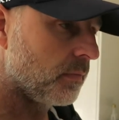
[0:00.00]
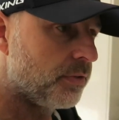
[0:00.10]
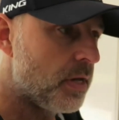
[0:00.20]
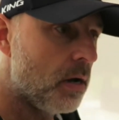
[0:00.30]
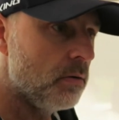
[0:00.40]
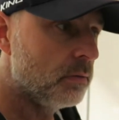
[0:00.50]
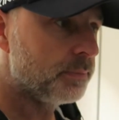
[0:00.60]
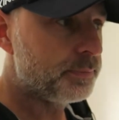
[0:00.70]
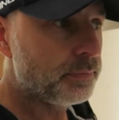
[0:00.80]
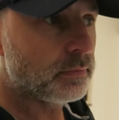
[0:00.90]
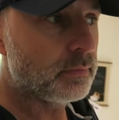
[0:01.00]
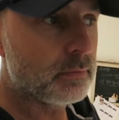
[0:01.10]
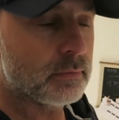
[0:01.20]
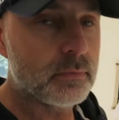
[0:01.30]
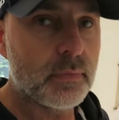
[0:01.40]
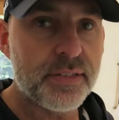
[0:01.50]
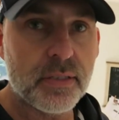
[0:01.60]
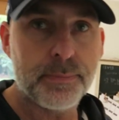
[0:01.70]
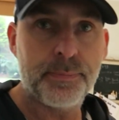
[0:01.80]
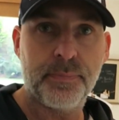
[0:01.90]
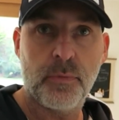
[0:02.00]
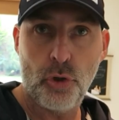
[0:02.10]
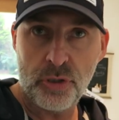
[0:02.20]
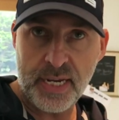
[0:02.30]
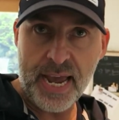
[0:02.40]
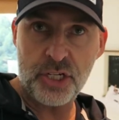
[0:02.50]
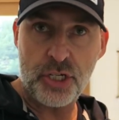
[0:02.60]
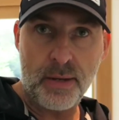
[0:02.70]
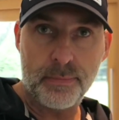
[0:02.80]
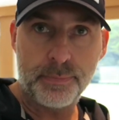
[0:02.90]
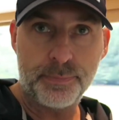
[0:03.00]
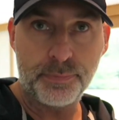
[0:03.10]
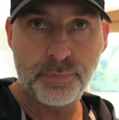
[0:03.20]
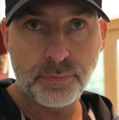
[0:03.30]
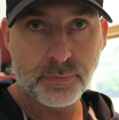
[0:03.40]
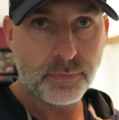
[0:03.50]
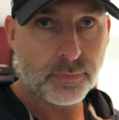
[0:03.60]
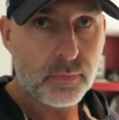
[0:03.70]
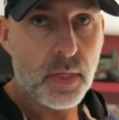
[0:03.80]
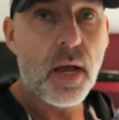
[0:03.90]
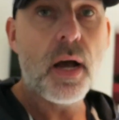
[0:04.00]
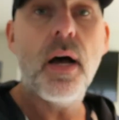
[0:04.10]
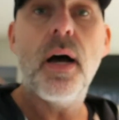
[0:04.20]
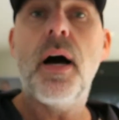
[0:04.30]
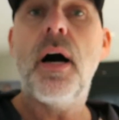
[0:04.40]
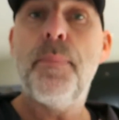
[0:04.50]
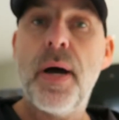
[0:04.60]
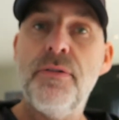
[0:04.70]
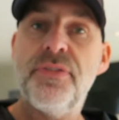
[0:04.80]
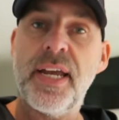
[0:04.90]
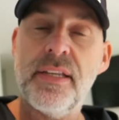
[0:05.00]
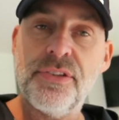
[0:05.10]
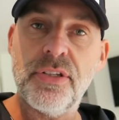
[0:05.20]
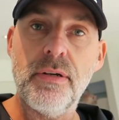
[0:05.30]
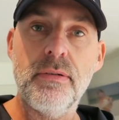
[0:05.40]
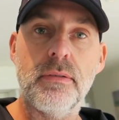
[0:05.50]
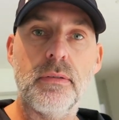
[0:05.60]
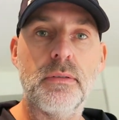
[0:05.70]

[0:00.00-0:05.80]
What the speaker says: So listen, good to catch up. I'll post again soon.